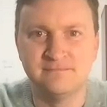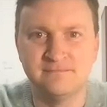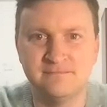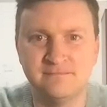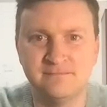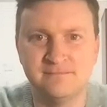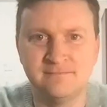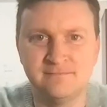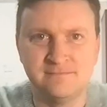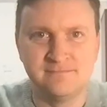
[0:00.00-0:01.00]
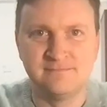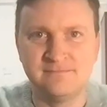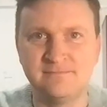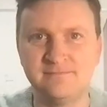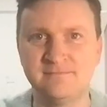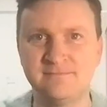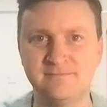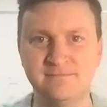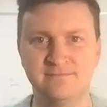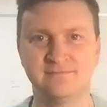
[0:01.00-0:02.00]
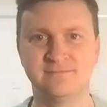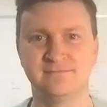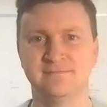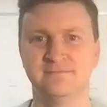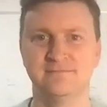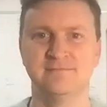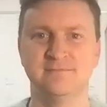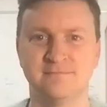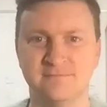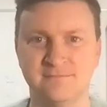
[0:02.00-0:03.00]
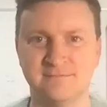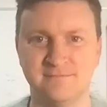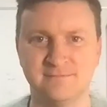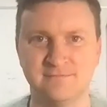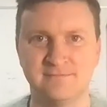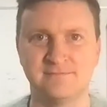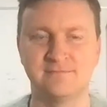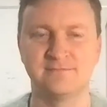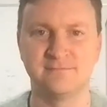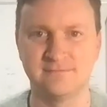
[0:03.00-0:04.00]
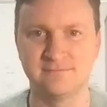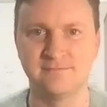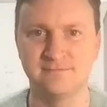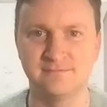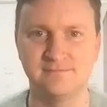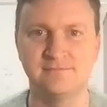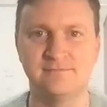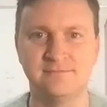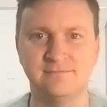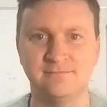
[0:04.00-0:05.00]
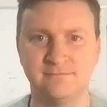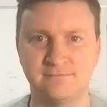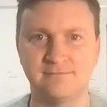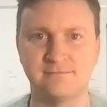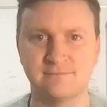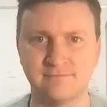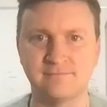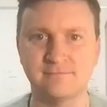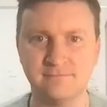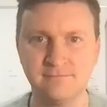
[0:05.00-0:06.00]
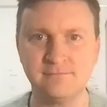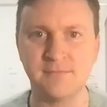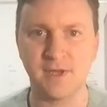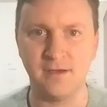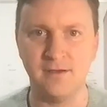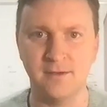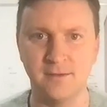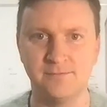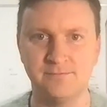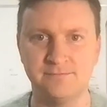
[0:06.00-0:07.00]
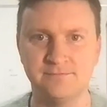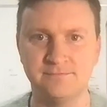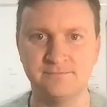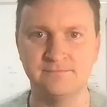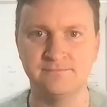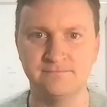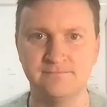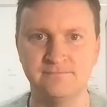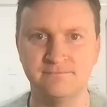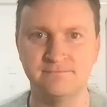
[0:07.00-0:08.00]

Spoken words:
No words are spoken by the person on screen.